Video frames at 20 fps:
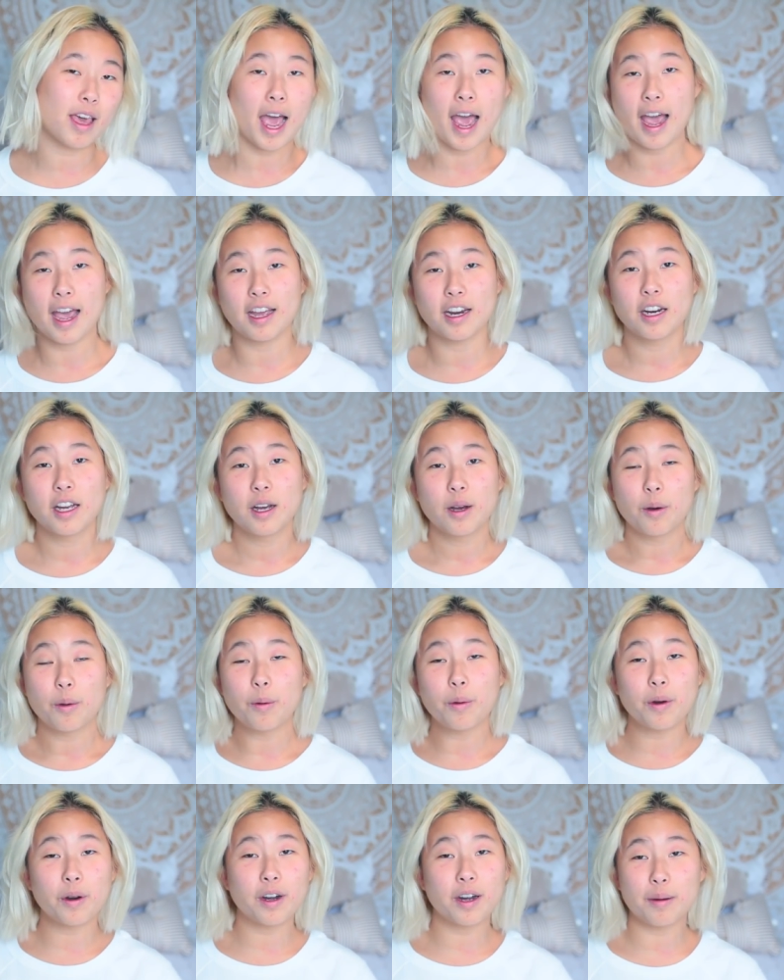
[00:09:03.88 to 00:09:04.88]
that
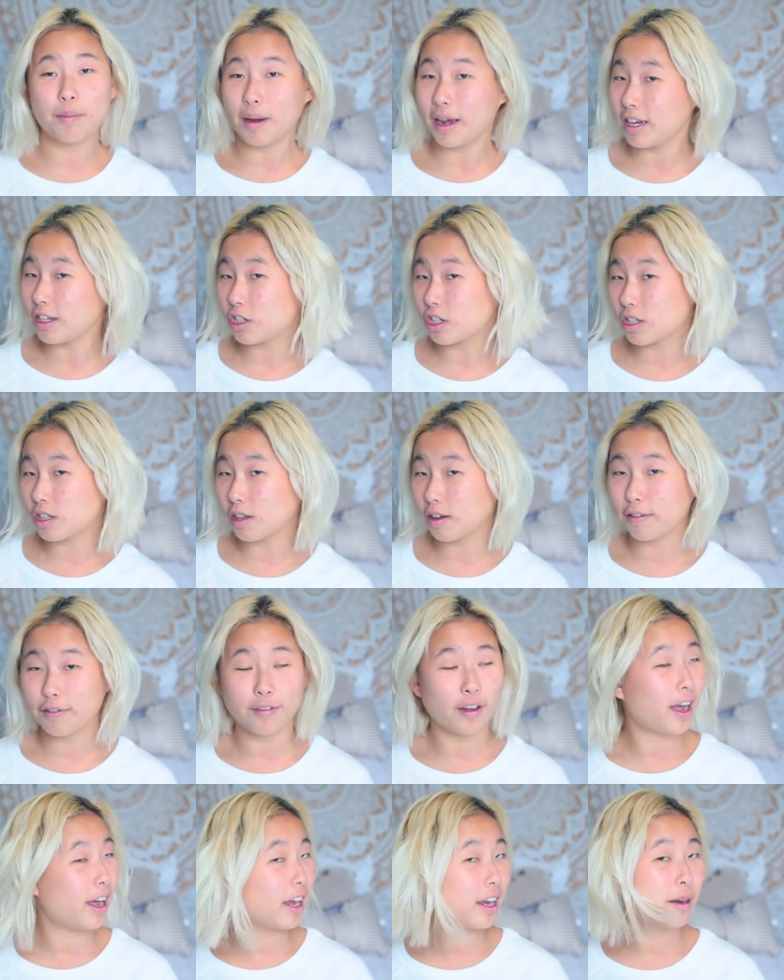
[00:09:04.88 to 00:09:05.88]
or it might just look
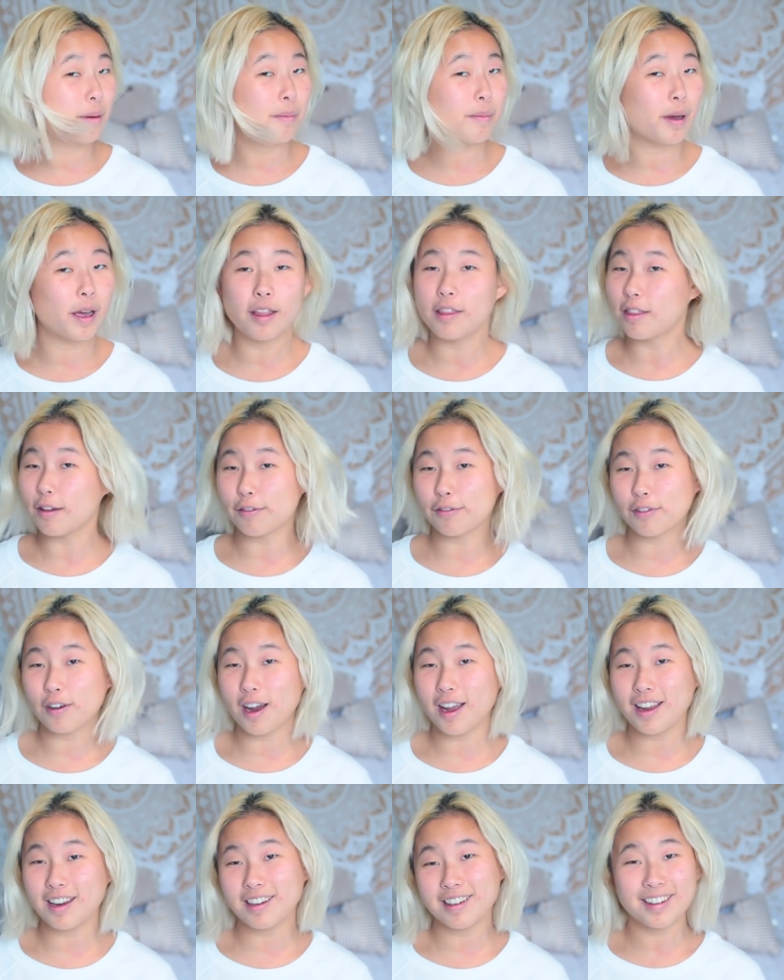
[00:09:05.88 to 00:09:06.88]
fine. But the
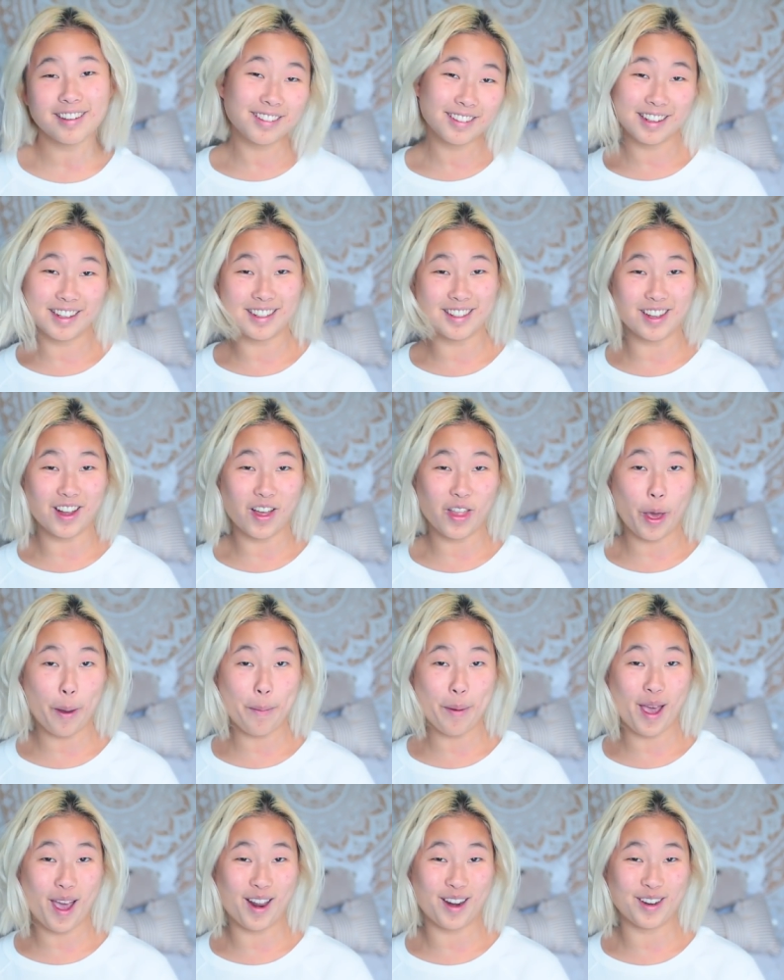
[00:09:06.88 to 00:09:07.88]
front, is all that
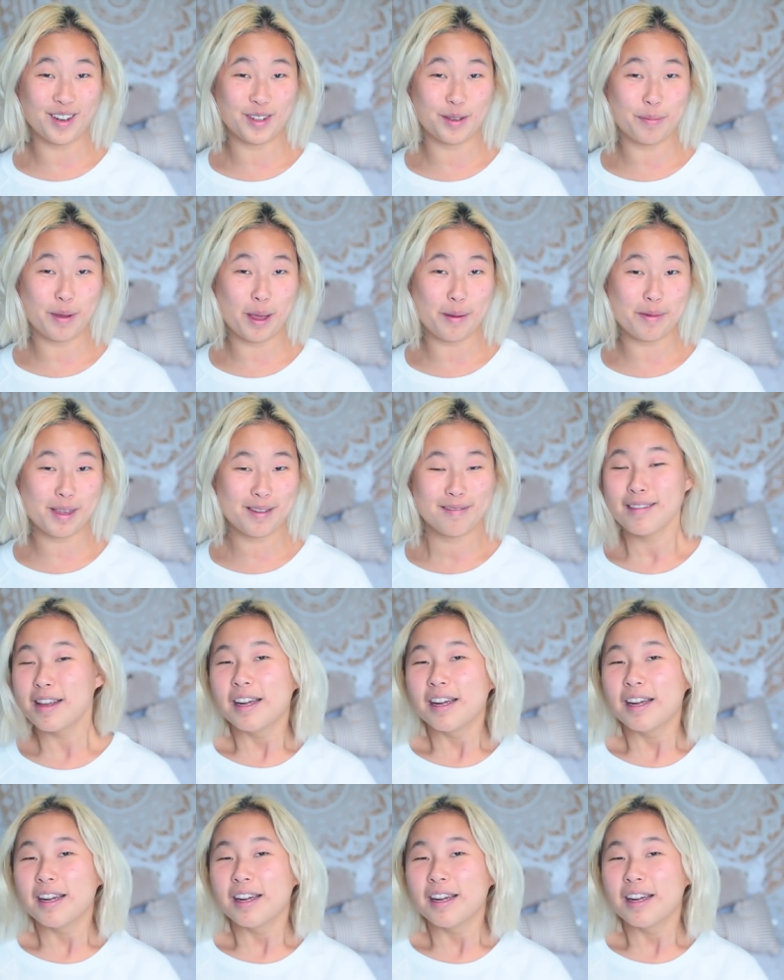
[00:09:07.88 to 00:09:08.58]
matters, baby.